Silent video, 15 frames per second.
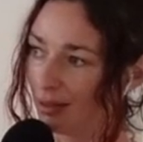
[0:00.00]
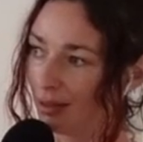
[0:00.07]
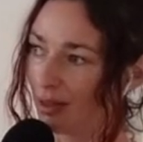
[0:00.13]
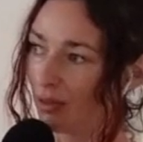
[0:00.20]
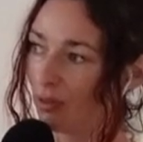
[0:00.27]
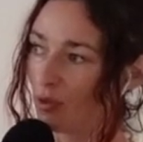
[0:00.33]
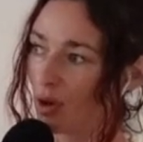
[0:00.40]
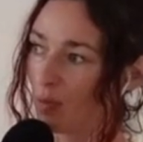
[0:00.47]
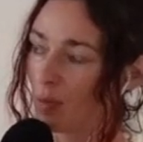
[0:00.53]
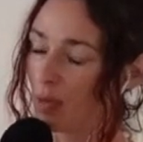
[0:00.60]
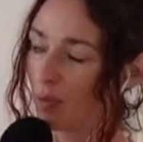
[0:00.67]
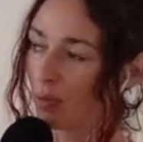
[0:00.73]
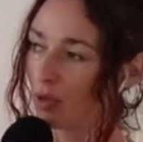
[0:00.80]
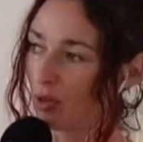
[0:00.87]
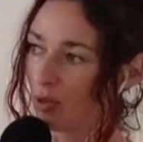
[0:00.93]
of what
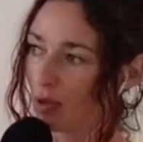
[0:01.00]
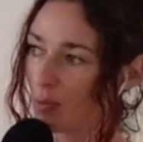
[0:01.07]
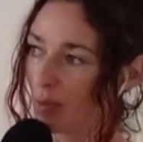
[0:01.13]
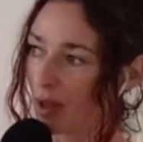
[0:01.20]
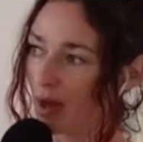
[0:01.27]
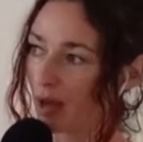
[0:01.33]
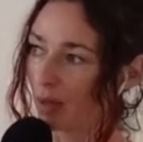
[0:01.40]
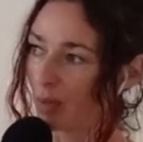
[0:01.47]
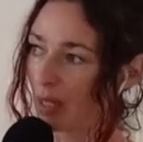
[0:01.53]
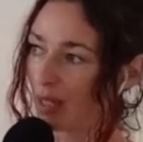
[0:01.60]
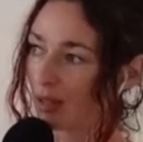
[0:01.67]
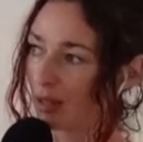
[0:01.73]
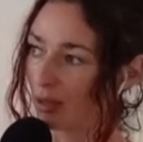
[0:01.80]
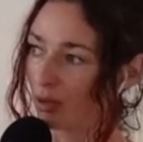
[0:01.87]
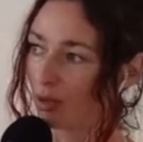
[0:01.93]
people usually block
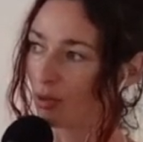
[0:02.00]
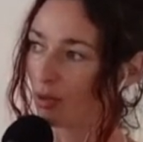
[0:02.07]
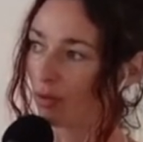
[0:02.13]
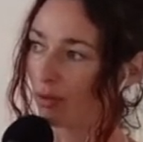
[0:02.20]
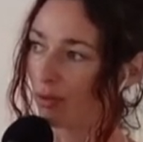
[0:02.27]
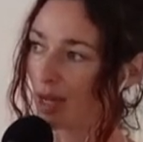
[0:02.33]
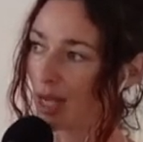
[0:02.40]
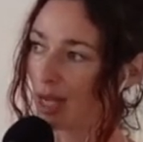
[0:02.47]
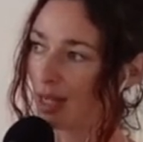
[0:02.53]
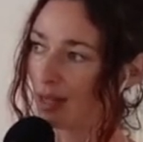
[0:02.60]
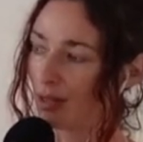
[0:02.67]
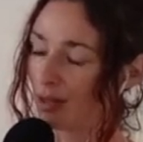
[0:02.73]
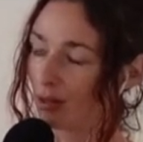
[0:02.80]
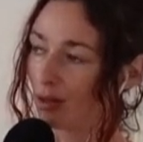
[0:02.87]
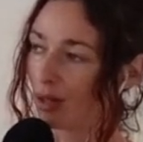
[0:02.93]
because they're too afraid
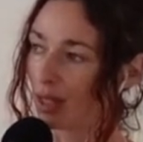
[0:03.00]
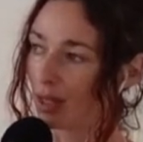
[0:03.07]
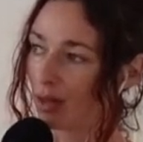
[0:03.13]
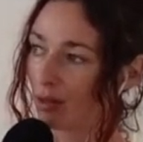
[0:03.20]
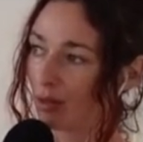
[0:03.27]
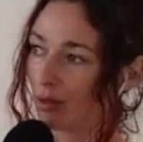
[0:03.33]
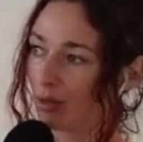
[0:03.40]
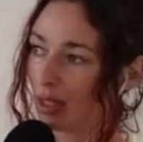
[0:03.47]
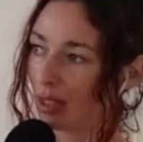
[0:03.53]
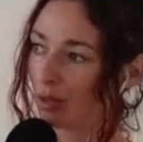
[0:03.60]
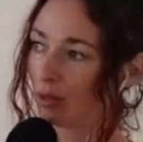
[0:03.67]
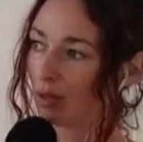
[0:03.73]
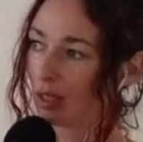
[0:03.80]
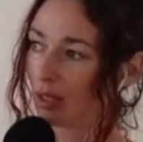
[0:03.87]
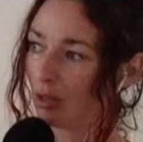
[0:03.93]
to look at their own
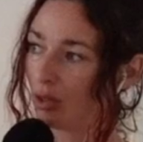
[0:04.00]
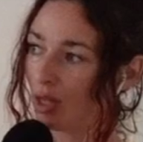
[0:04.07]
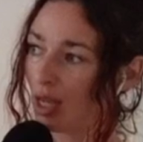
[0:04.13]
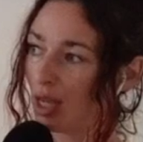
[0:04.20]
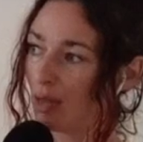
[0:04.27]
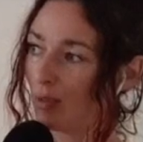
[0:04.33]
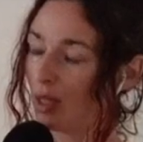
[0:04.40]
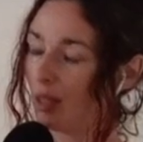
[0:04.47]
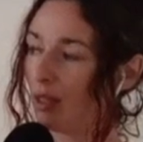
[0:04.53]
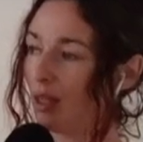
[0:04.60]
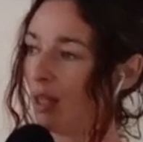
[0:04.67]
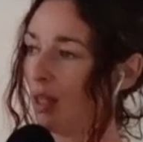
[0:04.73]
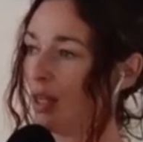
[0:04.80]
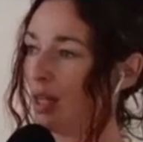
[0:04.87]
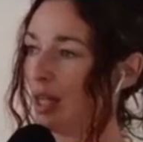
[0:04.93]
guilt and shame and
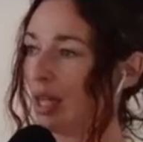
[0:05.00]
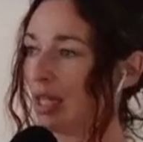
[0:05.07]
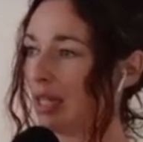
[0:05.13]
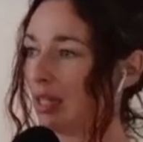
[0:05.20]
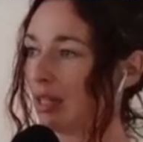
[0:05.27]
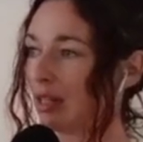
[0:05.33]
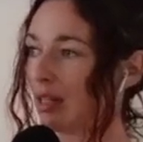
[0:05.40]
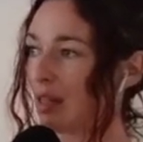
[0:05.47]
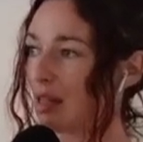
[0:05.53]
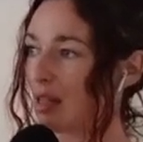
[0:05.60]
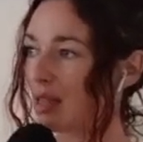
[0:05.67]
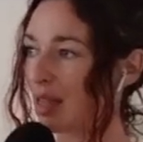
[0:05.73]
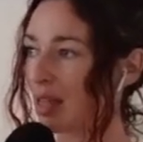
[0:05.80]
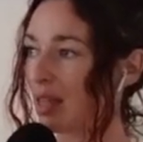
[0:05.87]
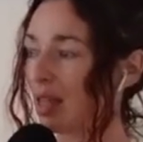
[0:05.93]
anything
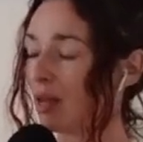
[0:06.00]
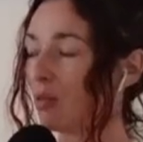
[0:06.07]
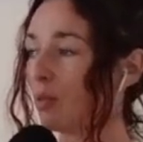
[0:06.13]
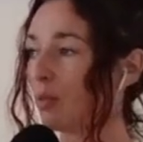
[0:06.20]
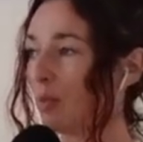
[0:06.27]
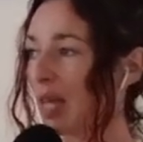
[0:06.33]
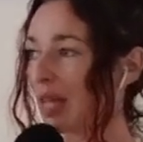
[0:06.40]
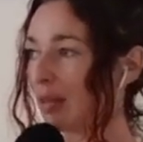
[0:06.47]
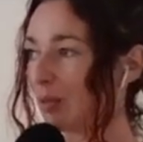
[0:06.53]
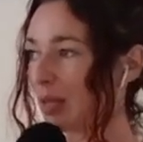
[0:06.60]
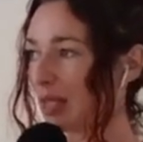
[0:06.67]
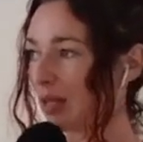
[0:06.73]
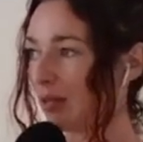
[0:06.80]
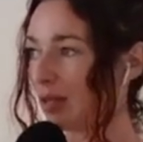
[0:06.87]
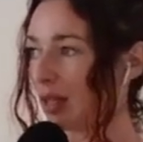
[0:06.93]
that they think will make
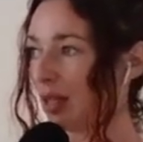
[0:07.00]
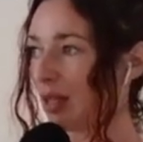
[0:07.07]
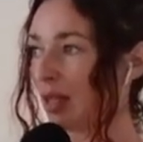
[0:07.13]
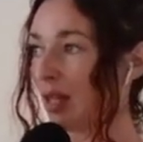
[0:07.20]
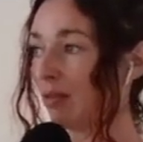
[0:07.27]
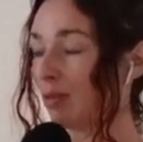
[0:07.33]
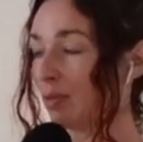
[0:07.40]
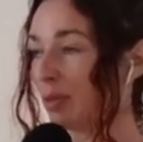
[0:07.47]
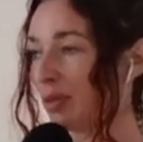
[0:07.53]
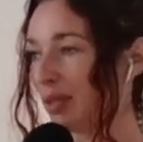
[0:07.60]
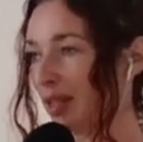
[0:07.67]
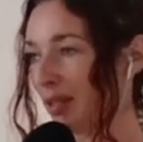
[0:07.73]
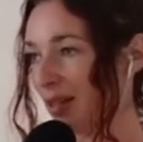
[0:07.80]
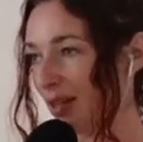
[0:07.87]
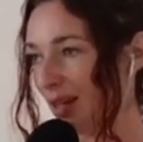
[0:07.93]
themselves unlovable
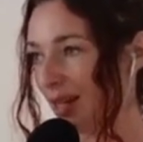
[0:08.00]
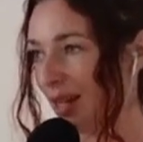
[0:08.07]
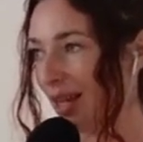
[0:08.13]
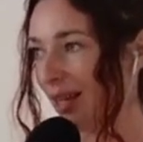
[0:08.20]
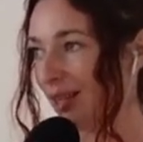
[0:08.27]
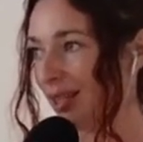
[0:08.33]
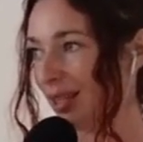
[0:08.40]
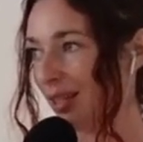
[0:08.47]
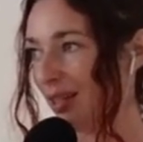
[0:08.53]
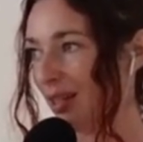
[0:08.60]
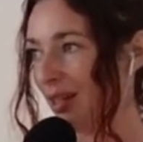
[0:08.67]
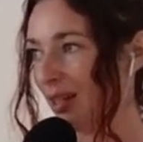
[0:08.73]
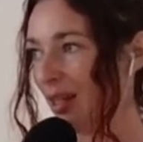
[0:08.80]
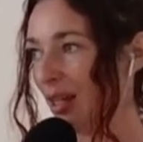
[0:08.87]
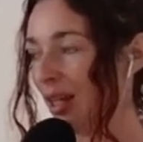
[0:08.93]
and not connected.
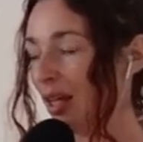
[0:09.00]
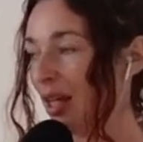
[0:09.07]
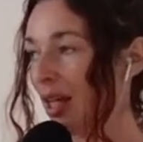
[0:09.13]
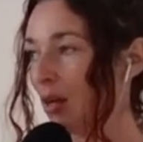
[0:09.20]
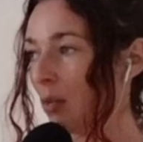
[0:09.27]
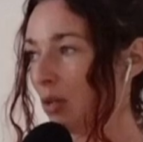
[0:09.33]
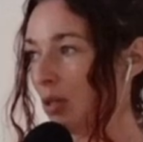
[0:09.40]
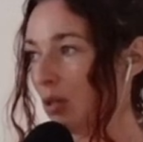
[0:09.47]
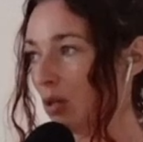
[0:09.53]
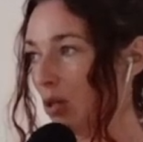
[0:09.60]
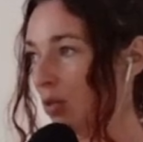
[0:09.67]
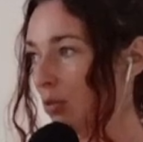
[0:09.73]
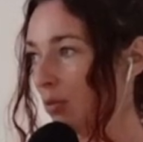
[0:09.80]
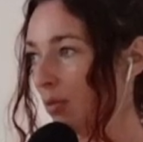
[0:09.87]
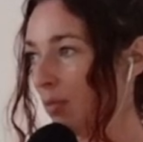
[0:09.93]
And when you
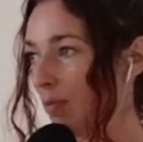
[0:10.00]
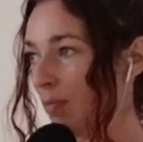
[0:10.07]
go,